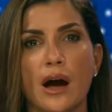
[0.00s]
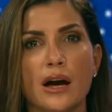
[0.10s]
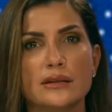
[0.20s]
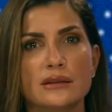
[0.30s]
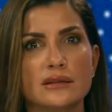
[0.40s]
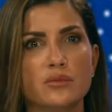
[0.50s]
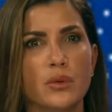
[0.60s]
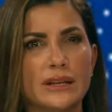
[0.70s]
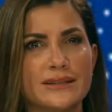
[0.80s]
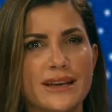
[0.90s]
Since
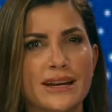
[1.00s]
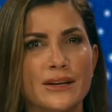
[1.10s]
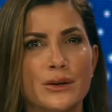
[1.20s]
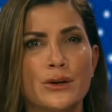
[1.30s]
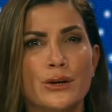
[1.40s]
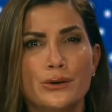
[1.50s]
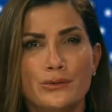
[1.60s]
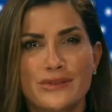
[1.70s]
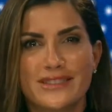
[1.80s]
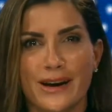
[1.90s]
when is that
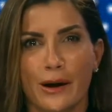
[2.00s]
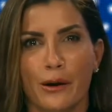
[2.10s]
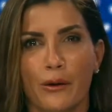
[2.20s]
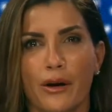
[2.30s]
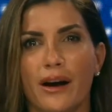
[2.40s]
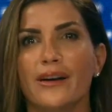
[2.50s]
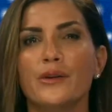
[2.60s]
news, though?